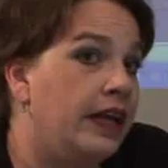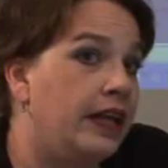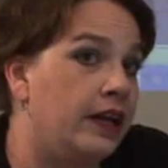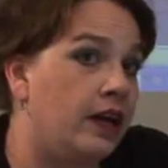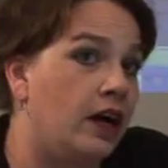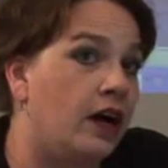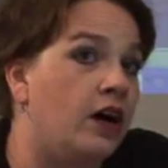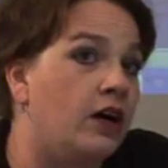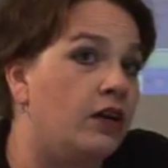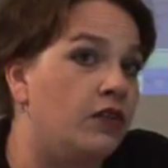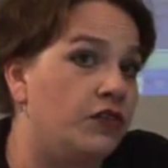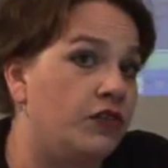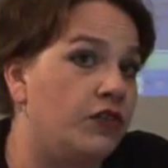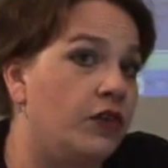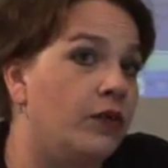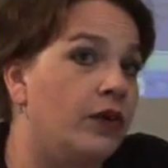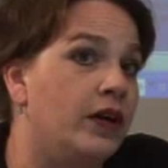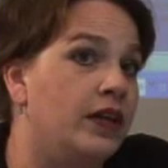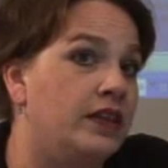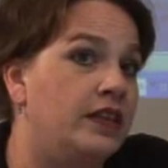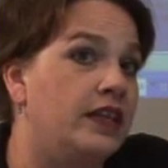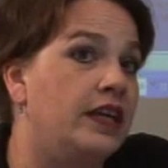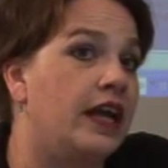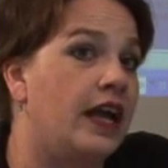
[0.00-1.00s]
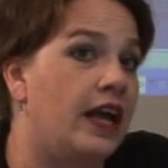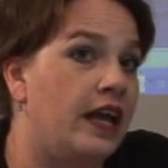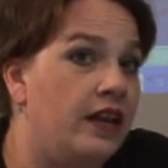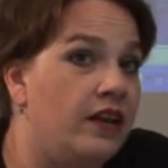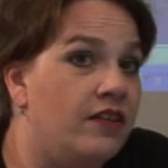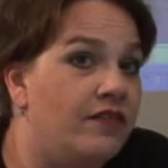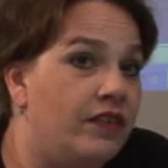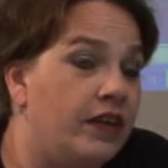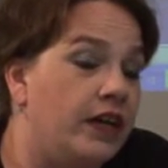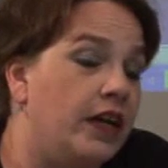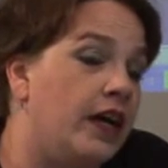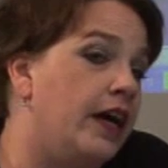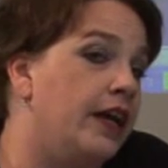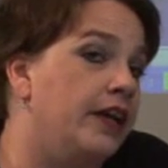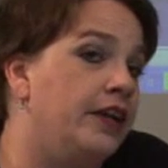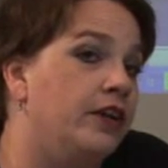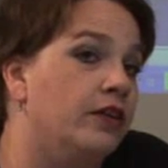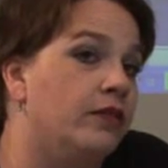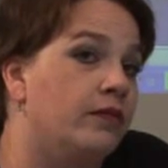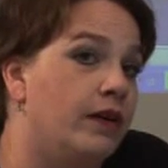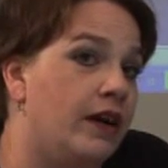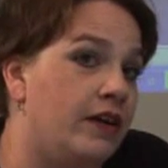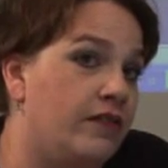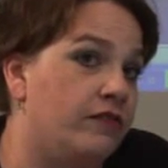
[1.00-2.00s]
and also at the end of it on
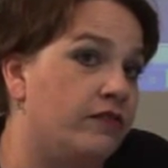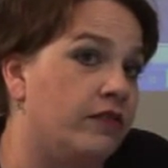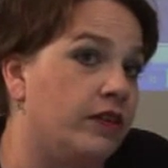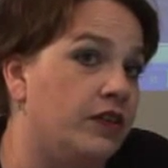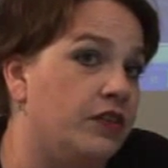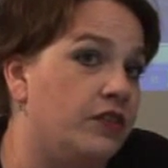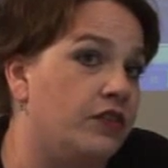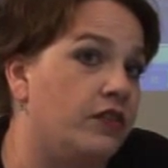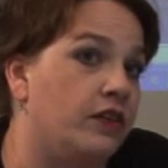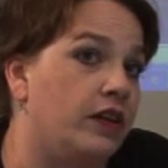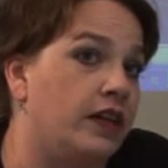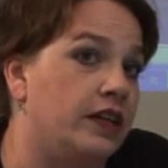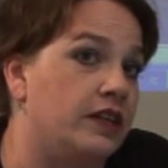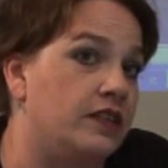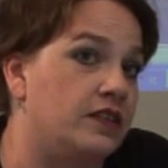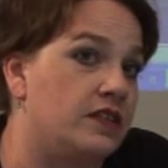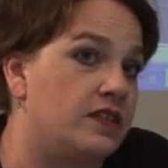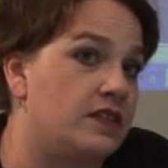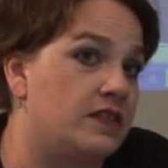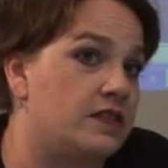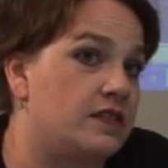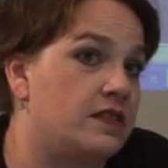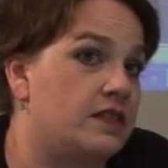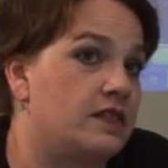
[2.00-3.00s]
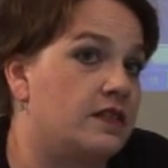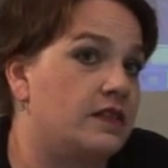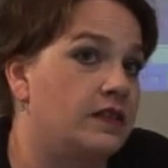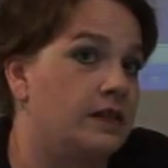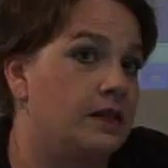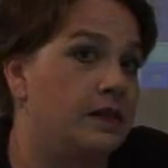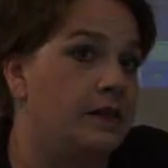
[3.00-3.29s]
your reference lists.